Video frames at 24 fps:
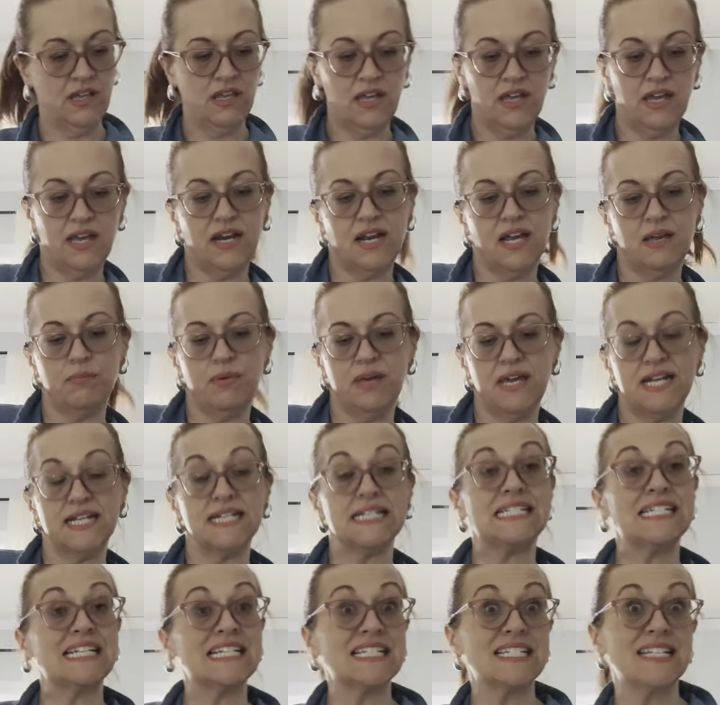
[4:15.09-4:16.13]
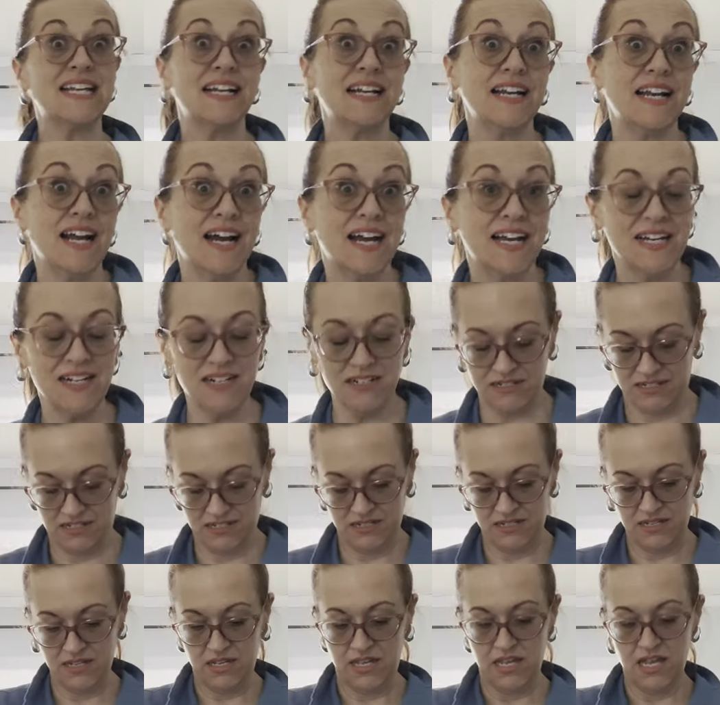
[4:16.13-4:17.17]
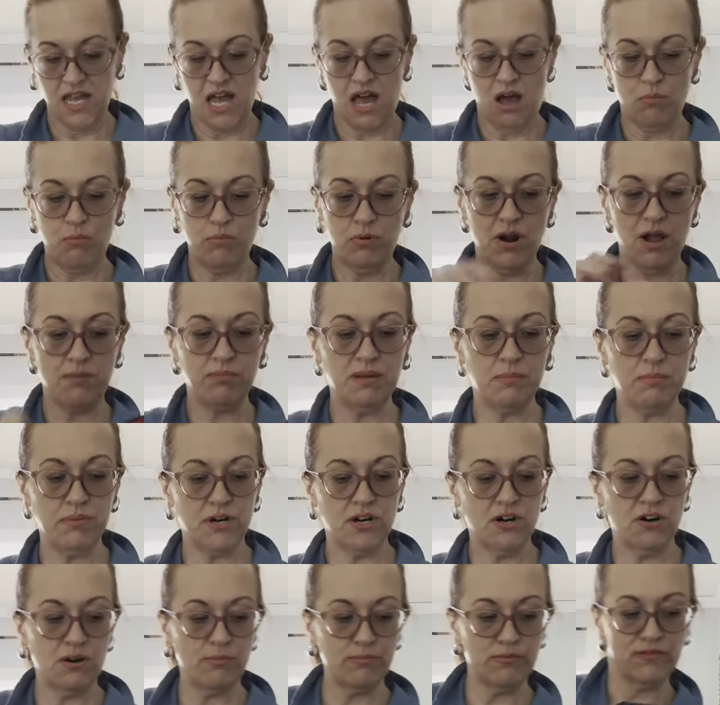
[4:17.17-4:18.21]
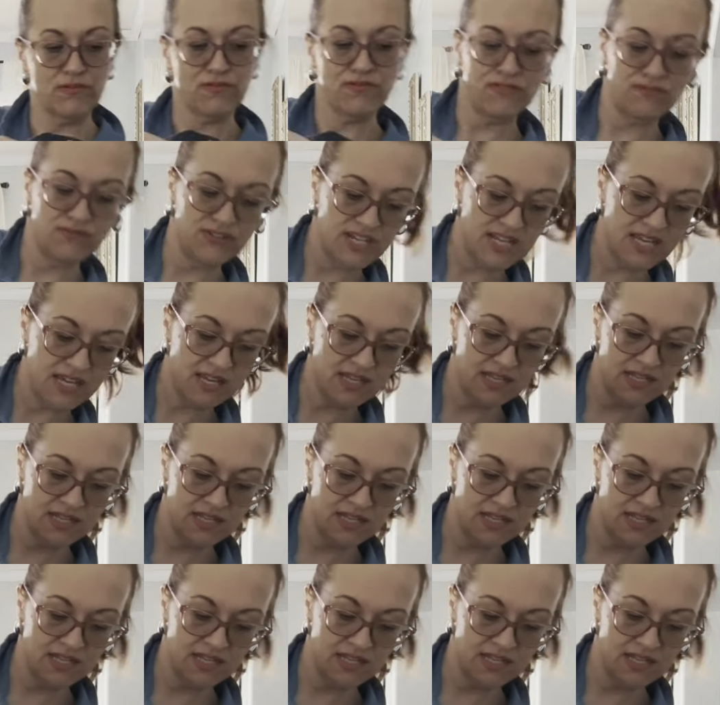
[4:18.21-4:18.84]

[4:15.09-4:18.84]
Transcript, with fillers: and I paid $6.99. I'll probably put her up for 50.